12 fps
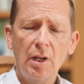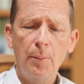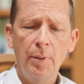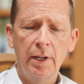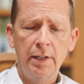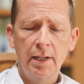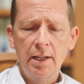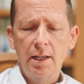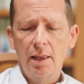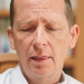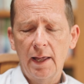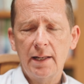but
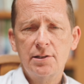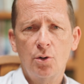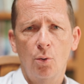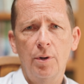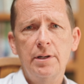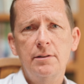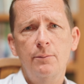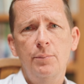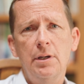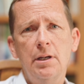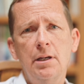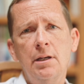that's going to
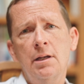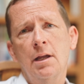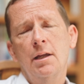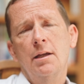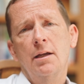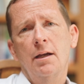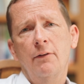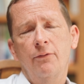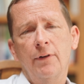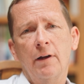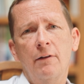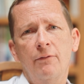be a
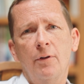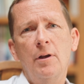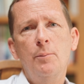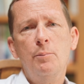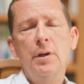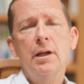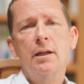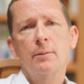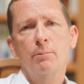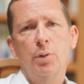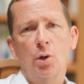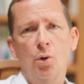very, very big
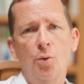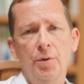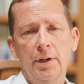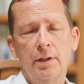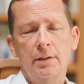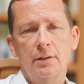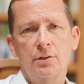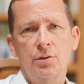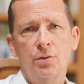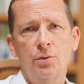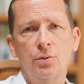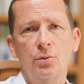component
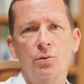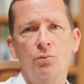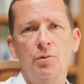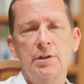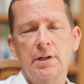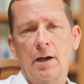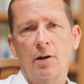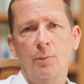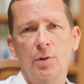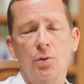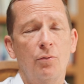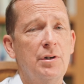to
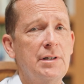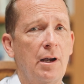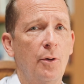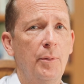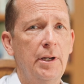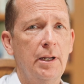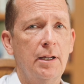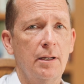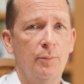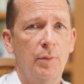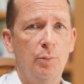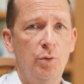retirement or retirement
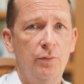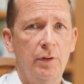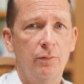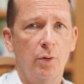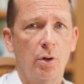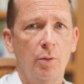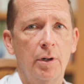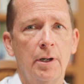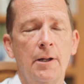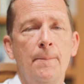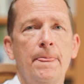income moving forward.